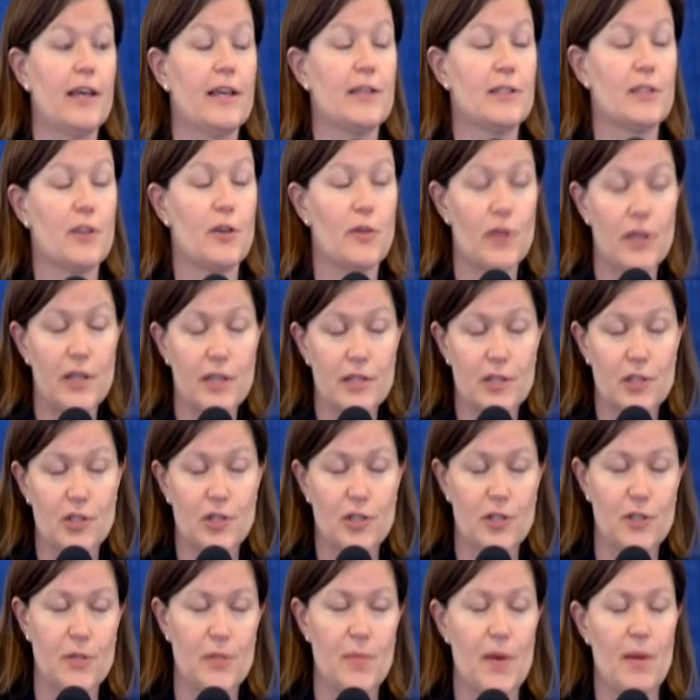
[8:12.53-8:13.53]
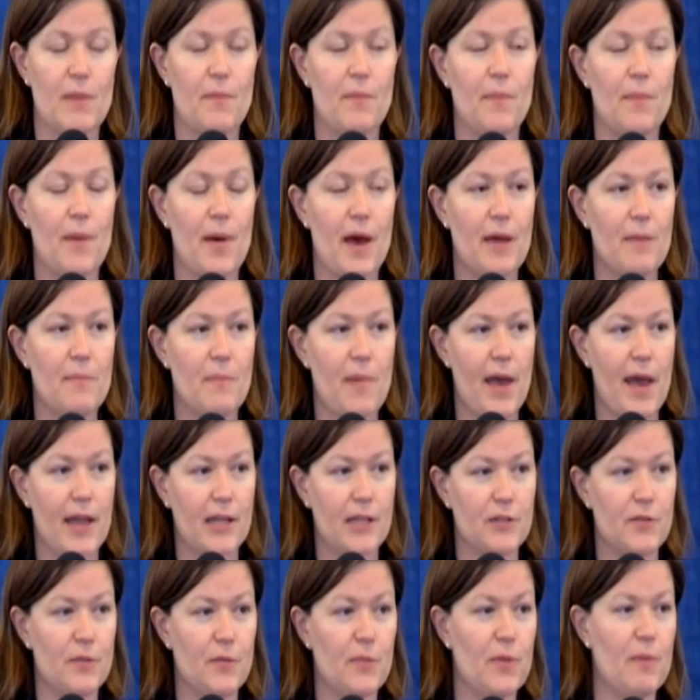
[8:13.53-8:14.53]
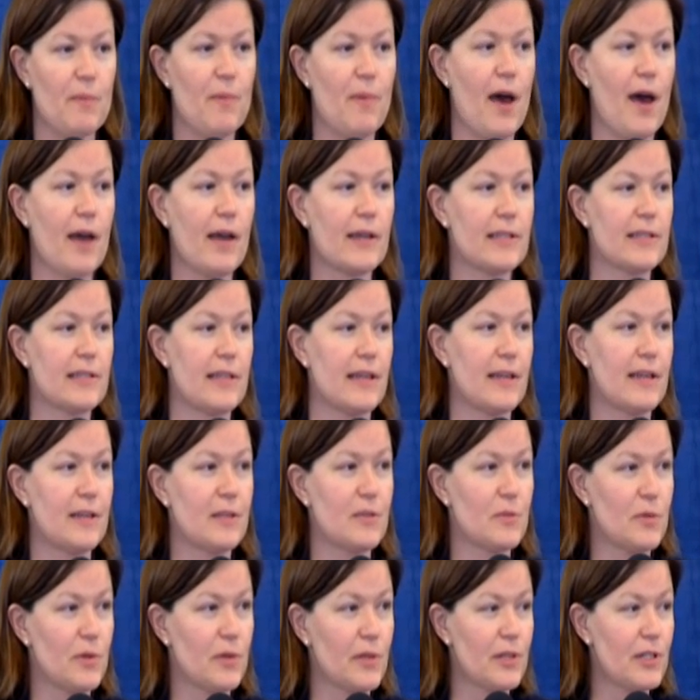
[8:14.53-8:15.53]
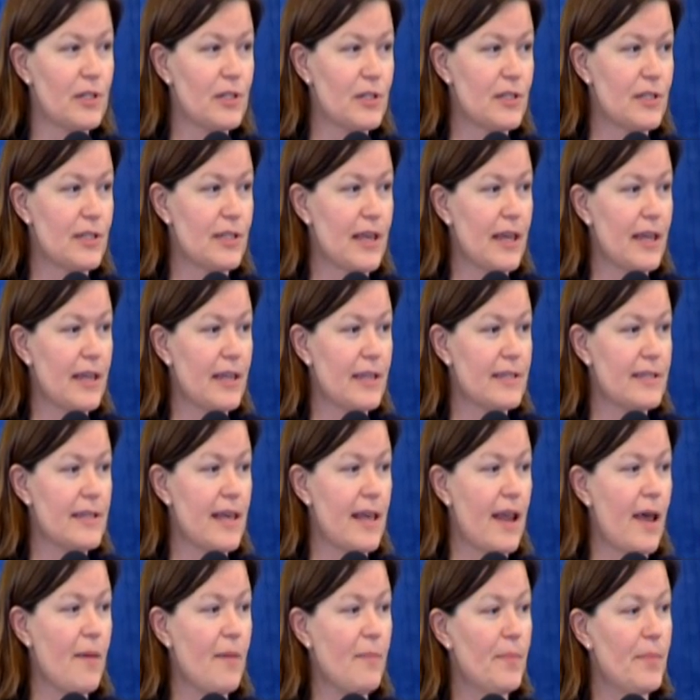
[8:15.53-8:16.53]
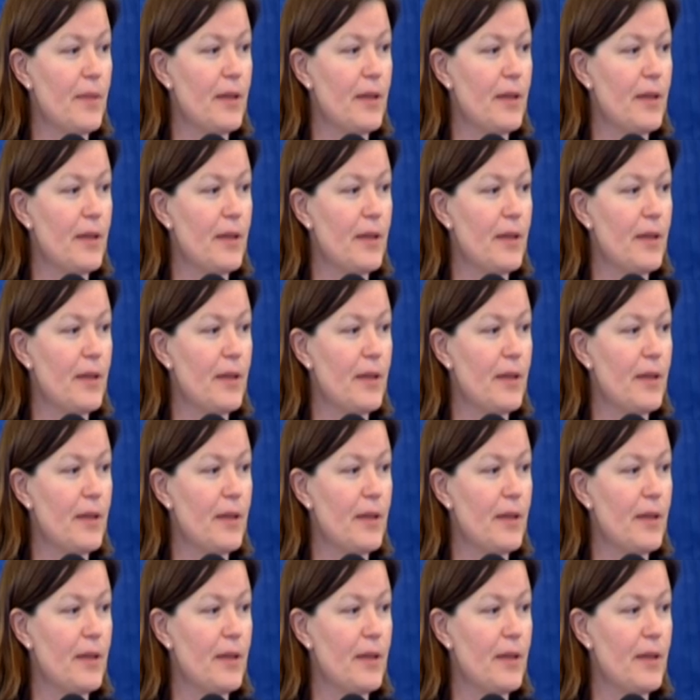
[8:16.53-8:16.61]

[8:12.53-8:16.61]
So he's just been unpacked from the box and is really just getting set up,